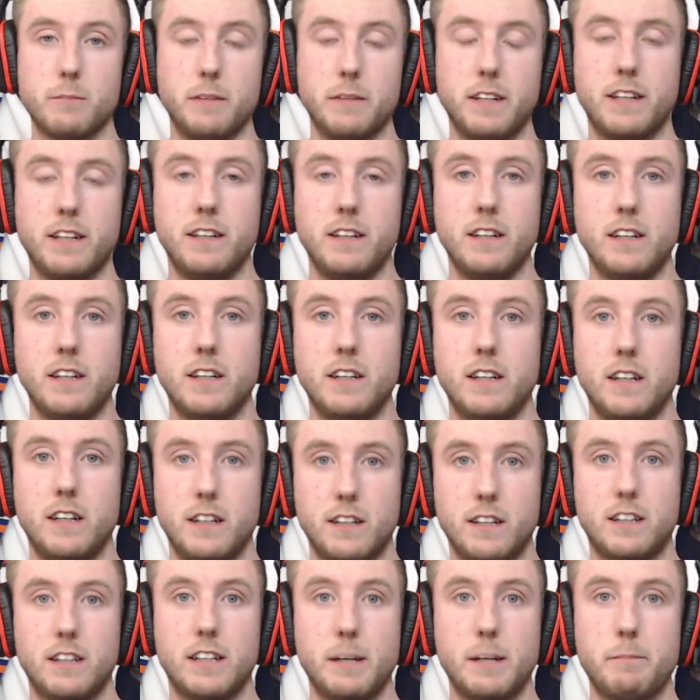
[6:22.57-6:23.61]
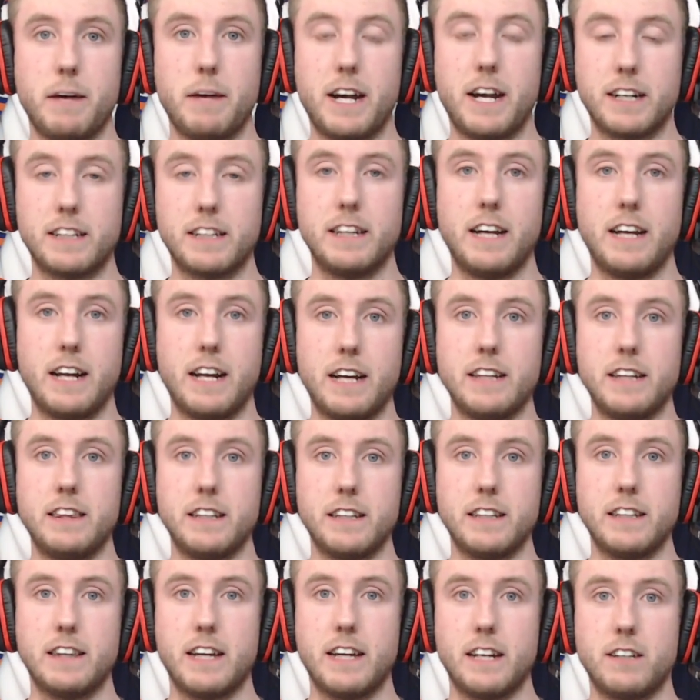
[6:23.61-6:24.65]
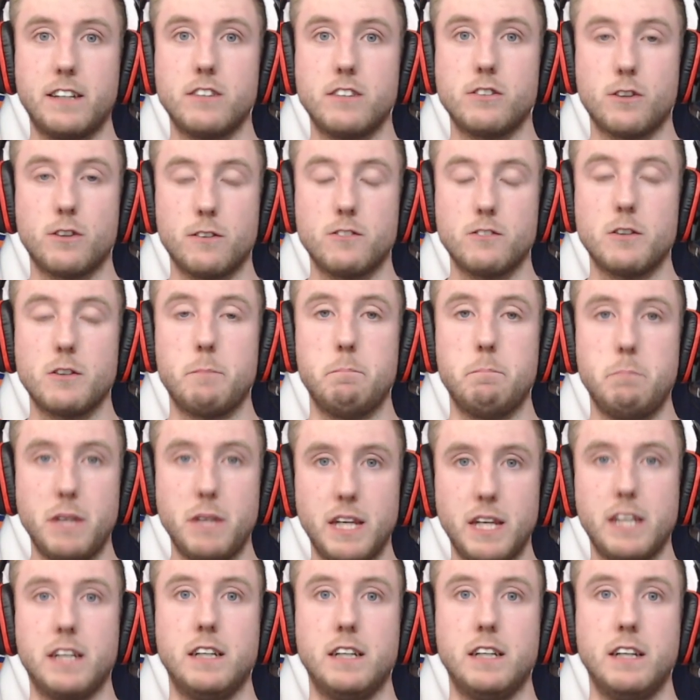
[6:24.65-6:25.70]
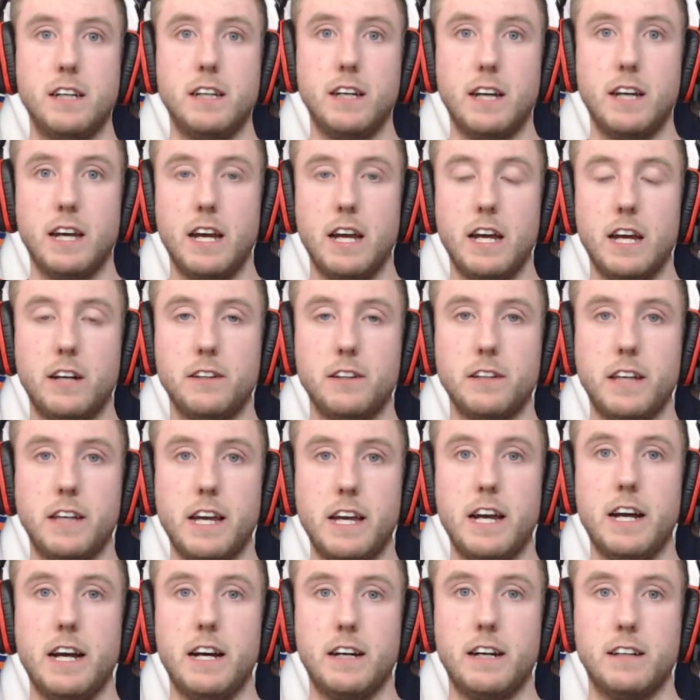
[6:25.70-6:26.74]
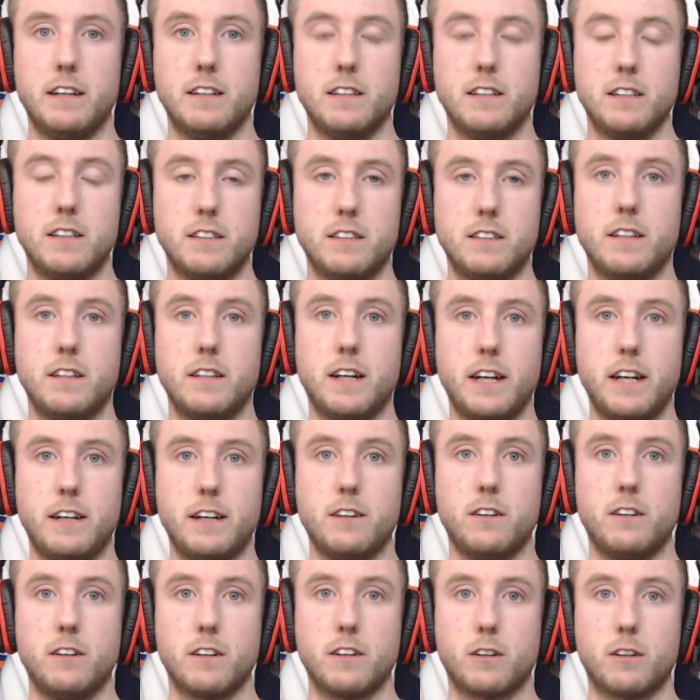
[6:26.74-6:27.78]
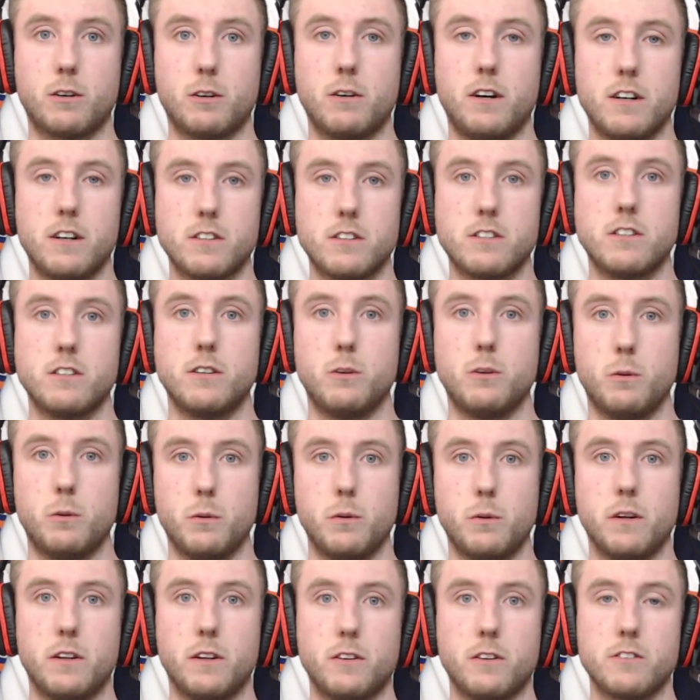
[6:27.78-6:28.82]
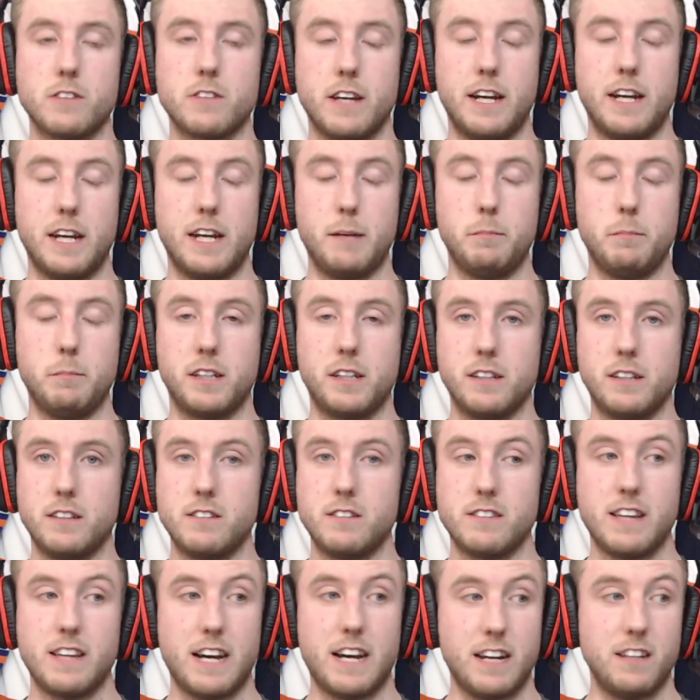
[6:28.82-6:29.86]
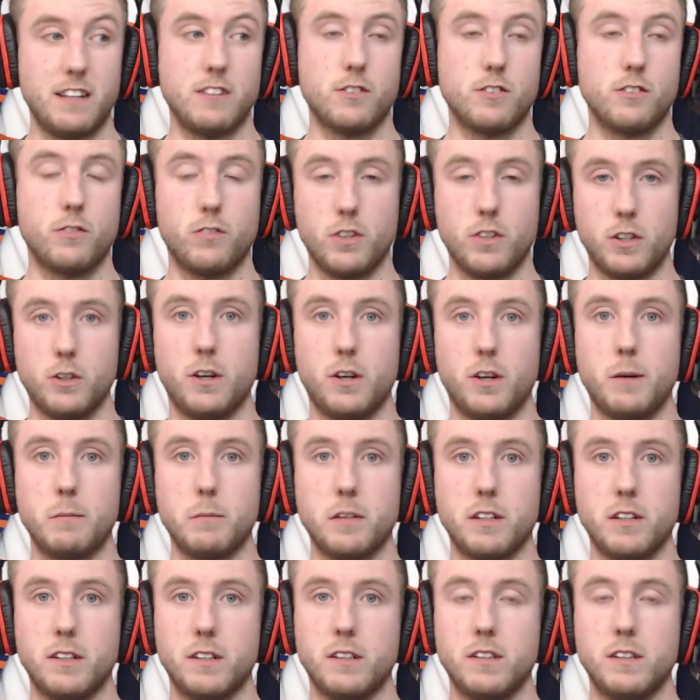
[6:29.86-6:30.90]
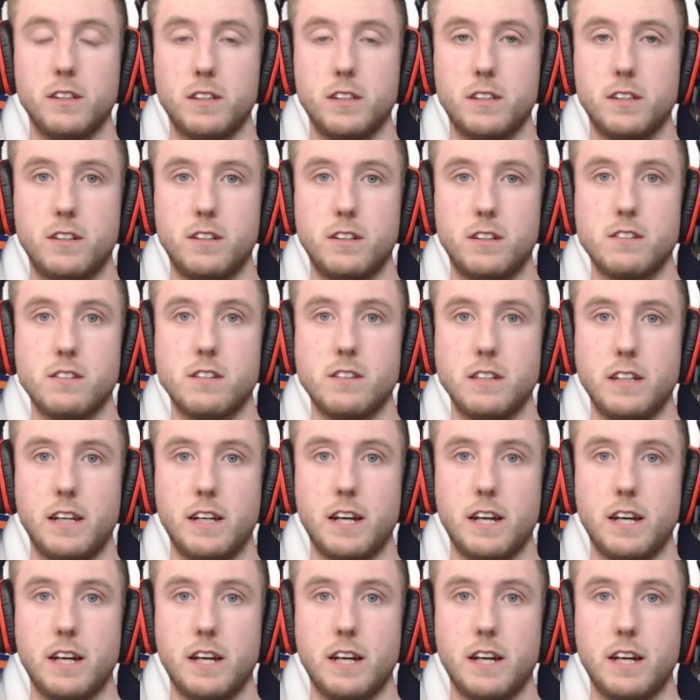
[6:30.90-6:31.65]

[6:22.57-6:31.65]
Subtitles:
And to get back to that, I think that deserves a big hell yeah tonight across Oilers land, because that is phenomenal to see.